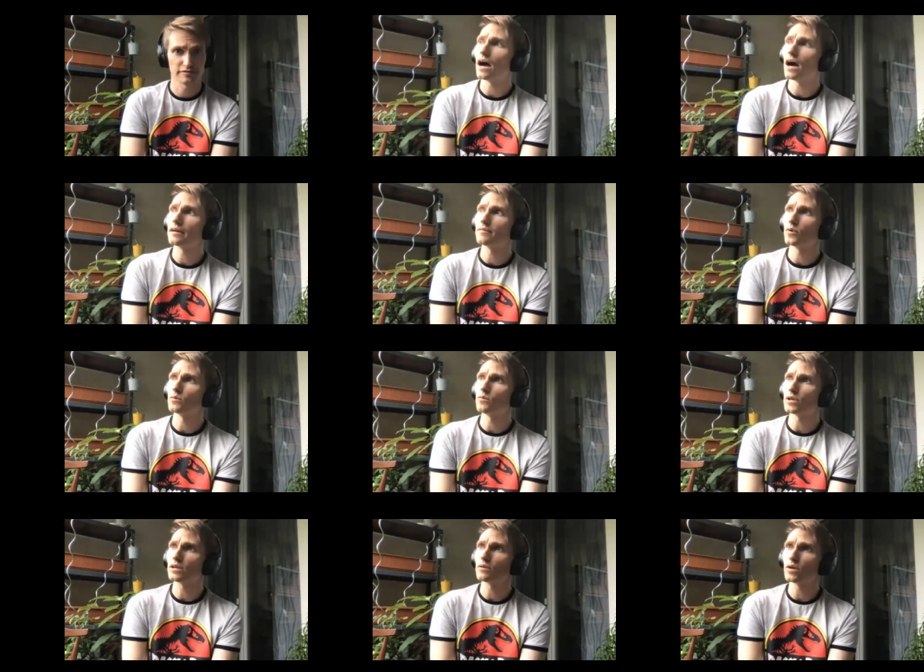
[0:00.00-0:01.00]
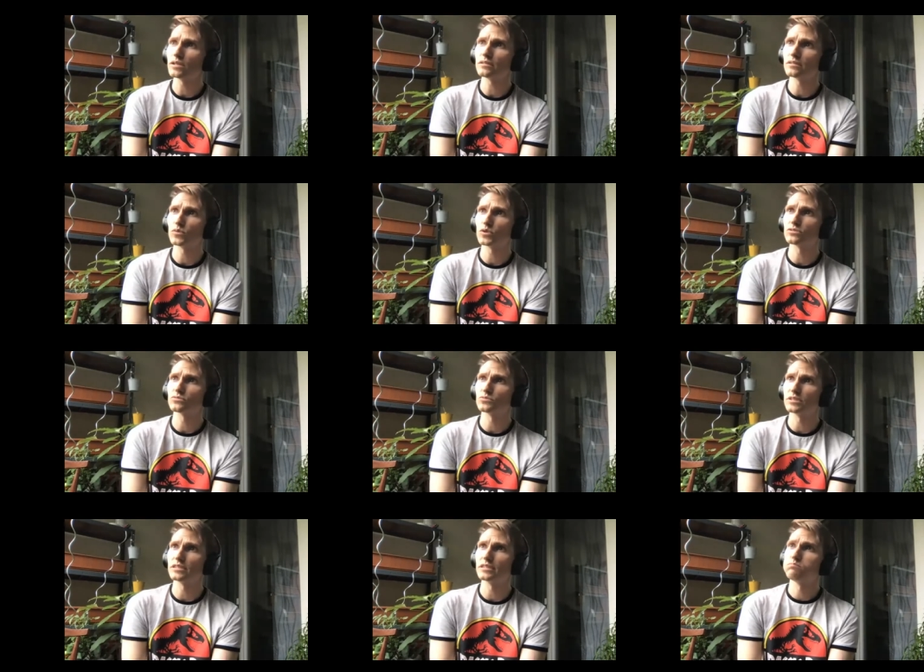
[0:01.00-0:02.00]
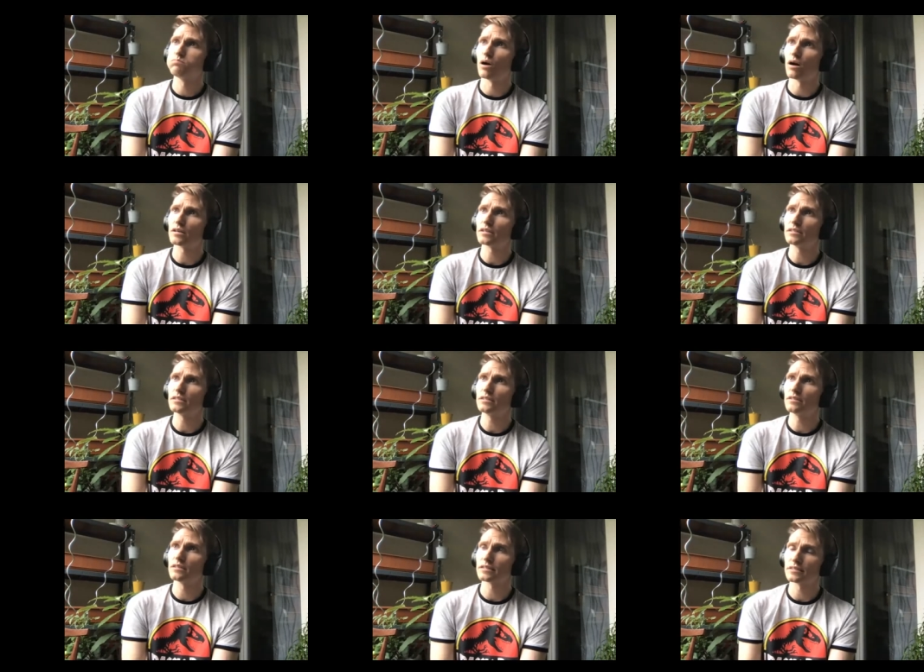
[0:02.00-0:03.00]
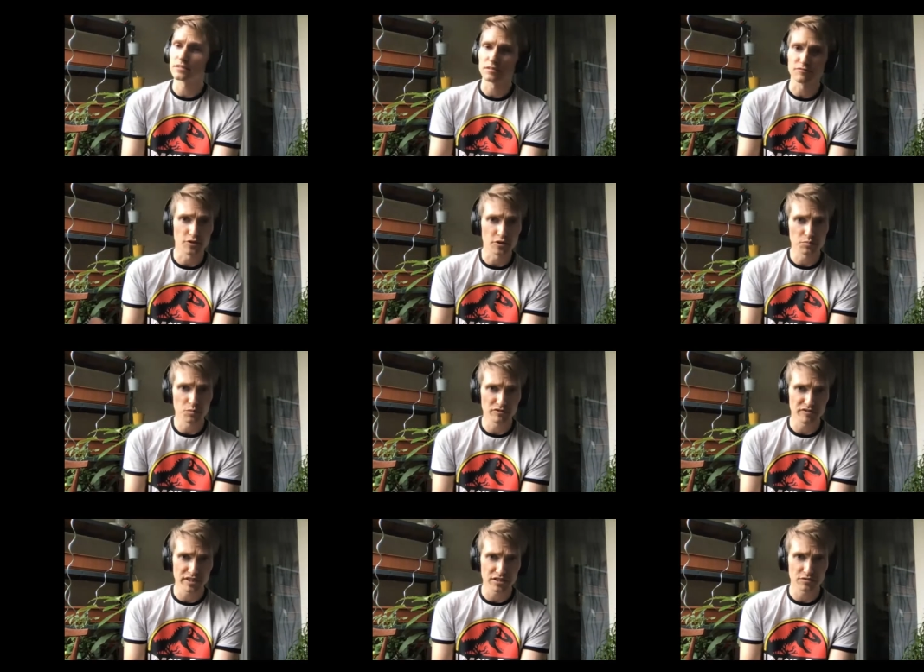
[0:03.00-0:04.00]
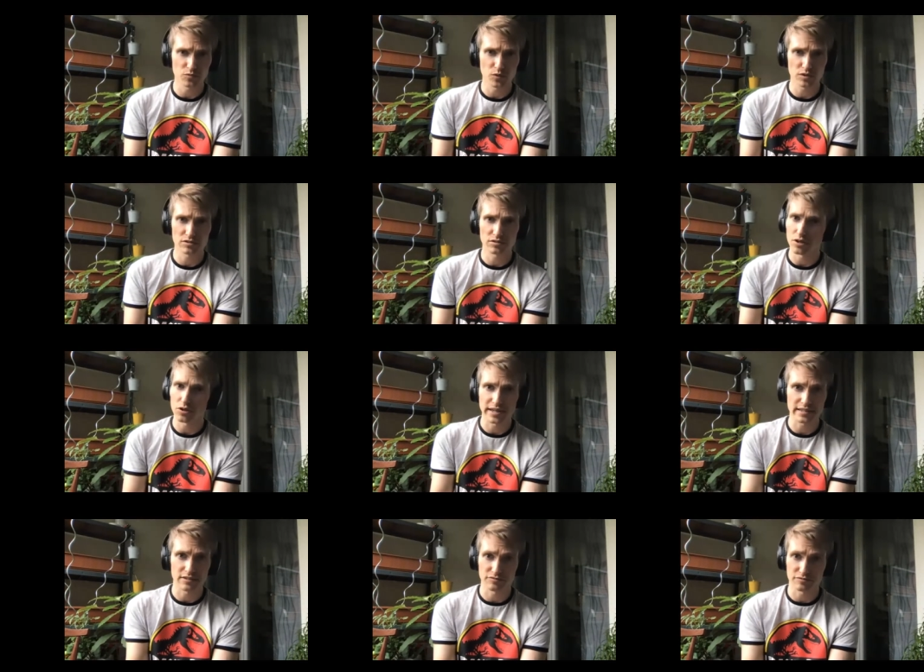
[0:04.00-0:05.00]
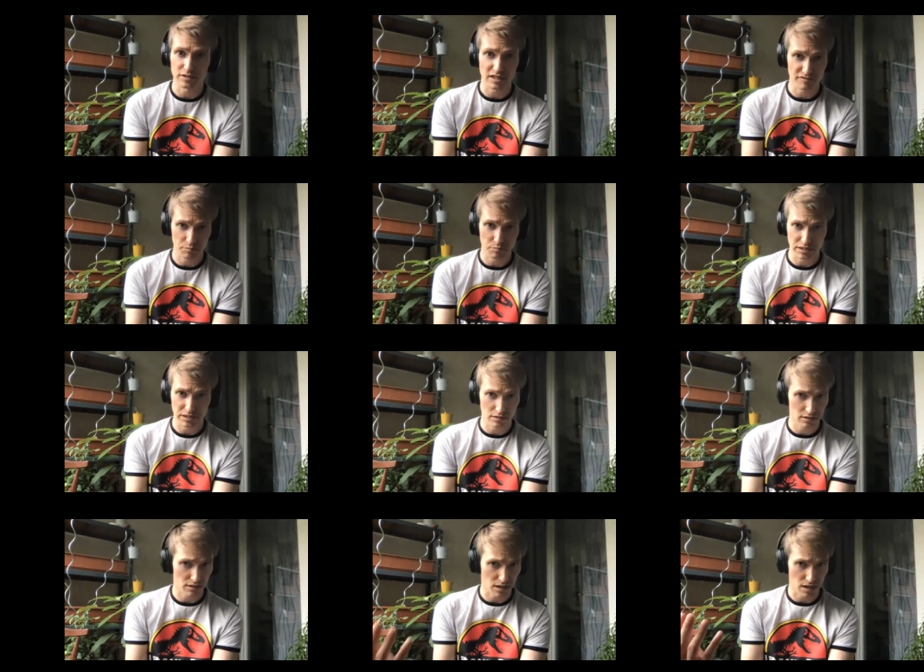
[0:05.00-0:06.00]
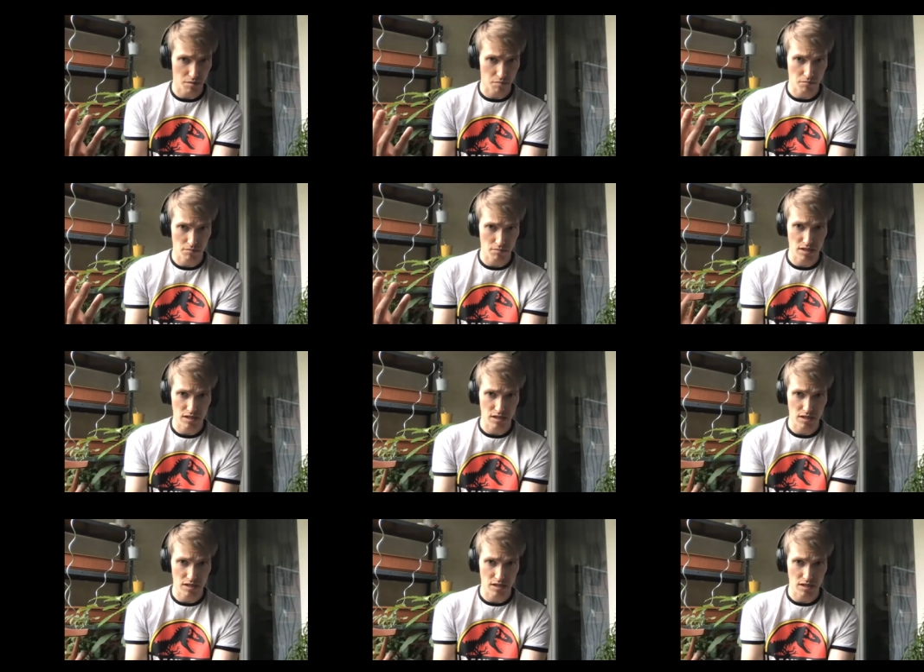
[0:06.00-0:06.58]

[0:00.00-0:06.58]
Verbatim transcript: I what I wanted was really partly like the, the first motivation was, okay, you've never been, um,